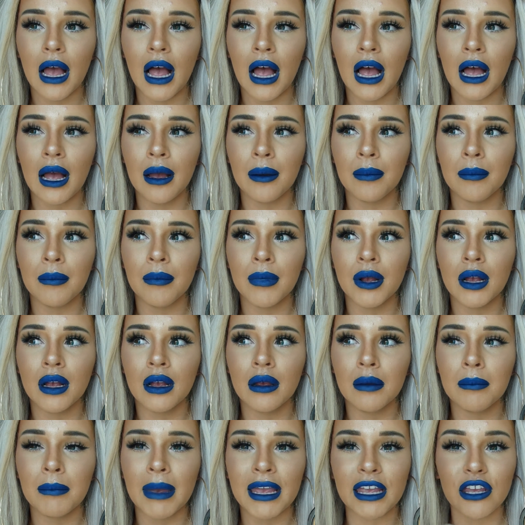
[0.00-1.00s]
um,
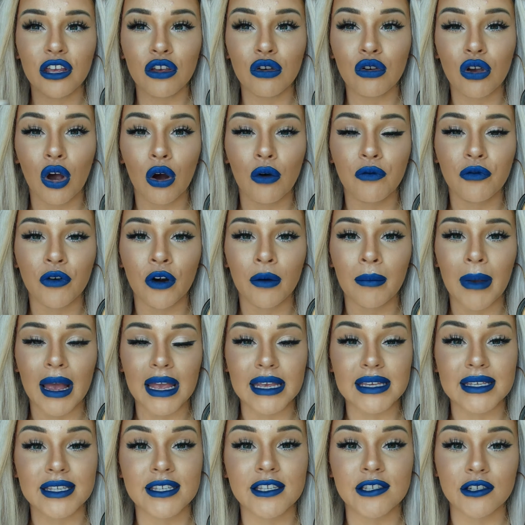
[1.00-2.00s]
make you go from
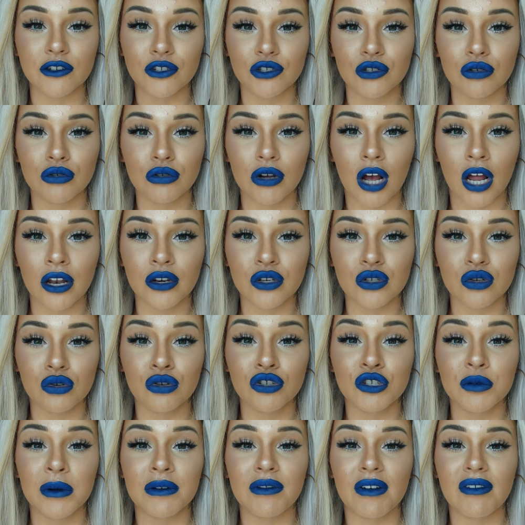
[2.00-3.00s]
a subtle
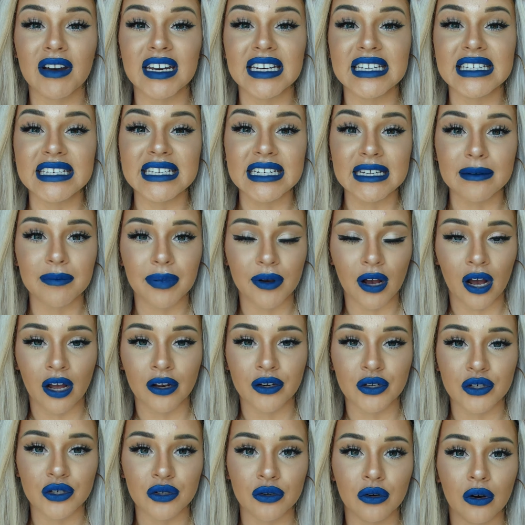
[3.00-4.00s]
contour to a very deep
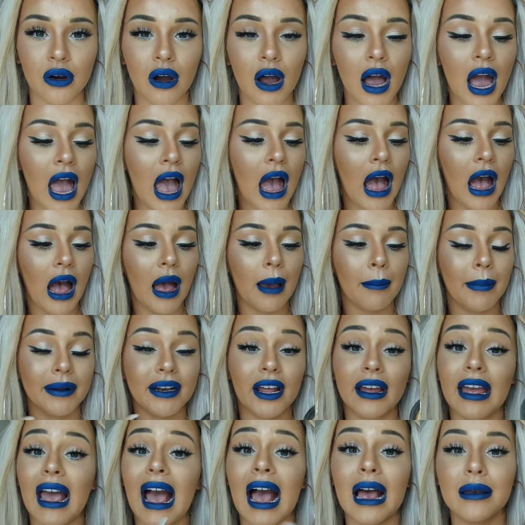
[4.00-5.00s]
contour um,
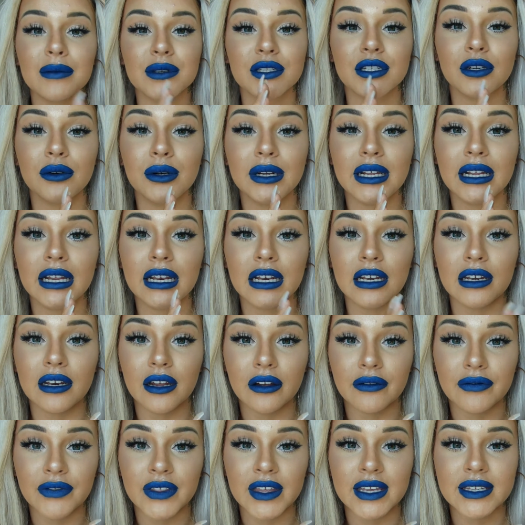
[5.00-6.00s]
and I absolutely
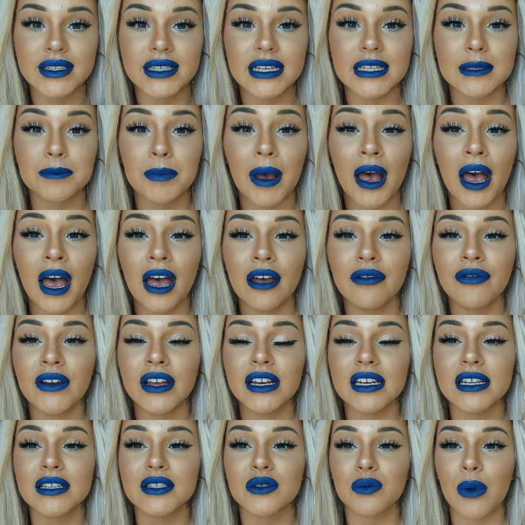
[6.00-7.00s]
love this it's
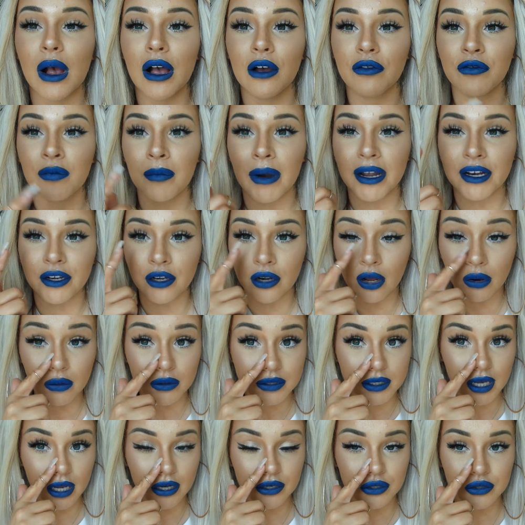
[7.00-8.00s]
perfect as well for my
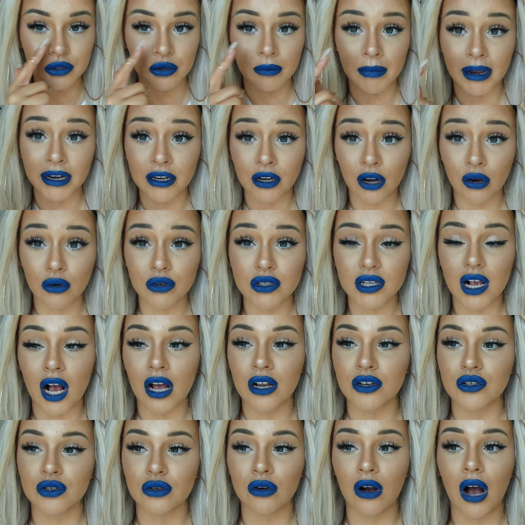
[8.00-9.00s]
nose contour my nose
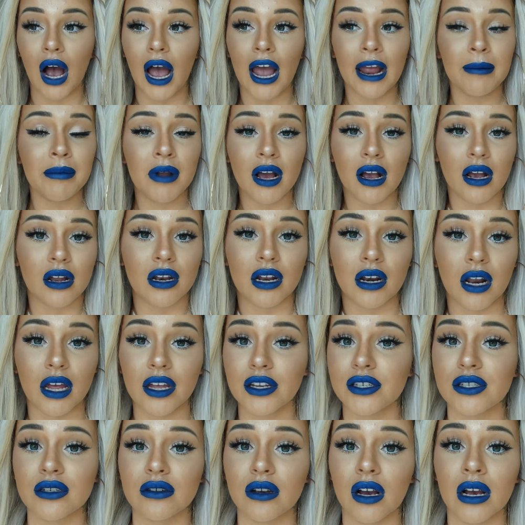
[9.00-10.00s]
contour I'm not gonna
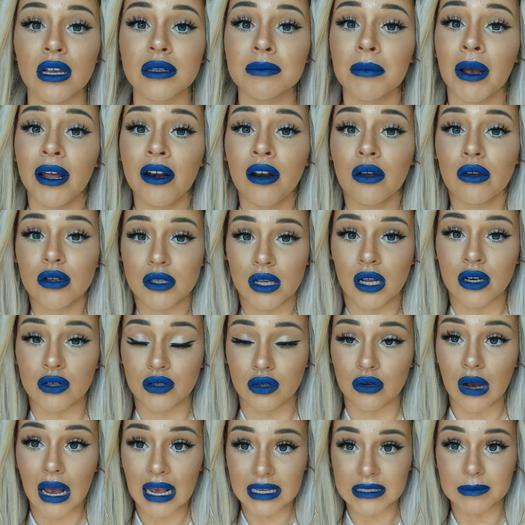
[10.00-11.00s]
lie to you guys my nose
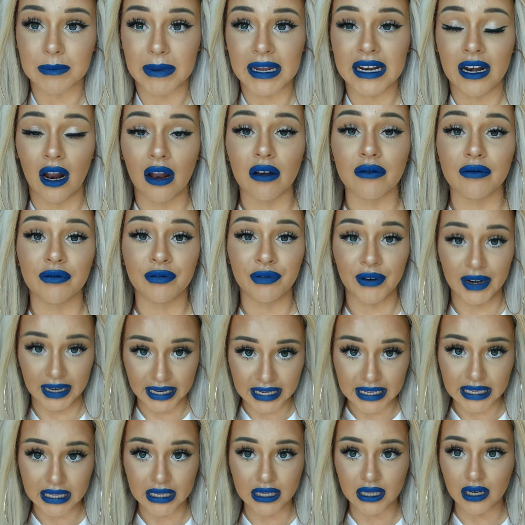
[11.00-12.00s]
contour has been on
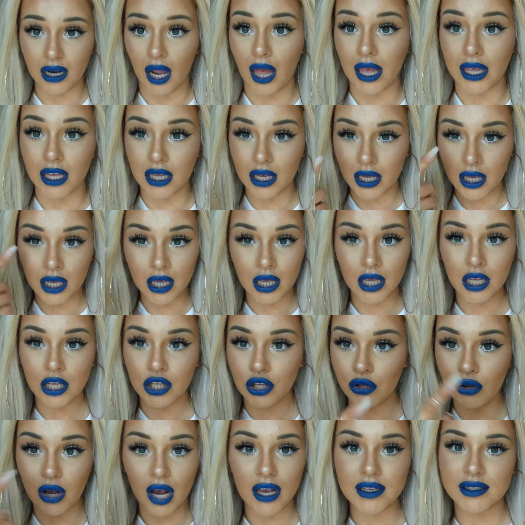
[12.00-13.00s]
fleek like
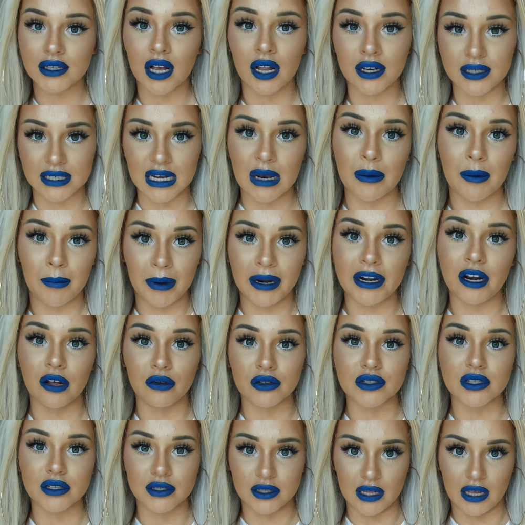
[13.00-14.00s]
you guys can't tell what my
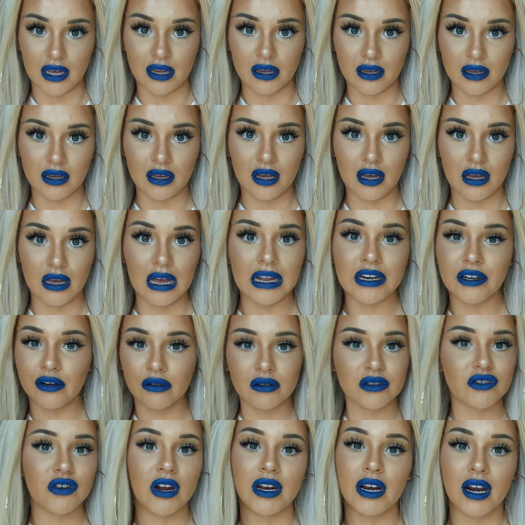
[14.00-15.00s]
nose looks like and
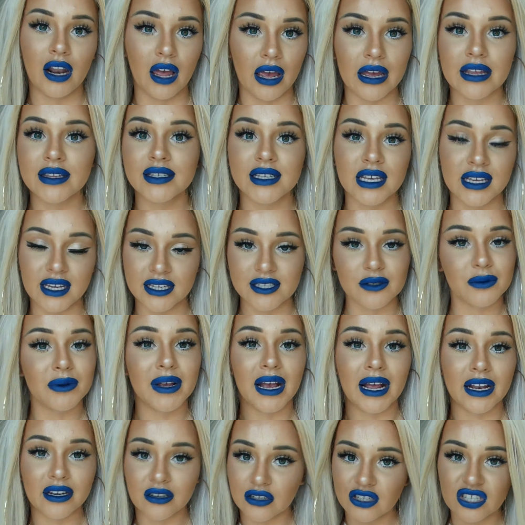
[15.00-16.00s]
don't try and lie and say yes
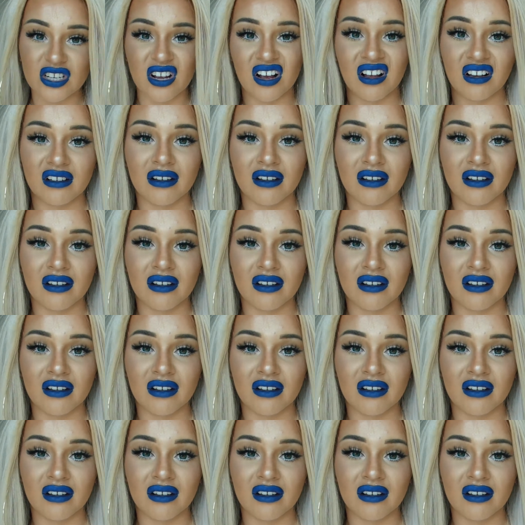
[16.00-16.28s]
you can because you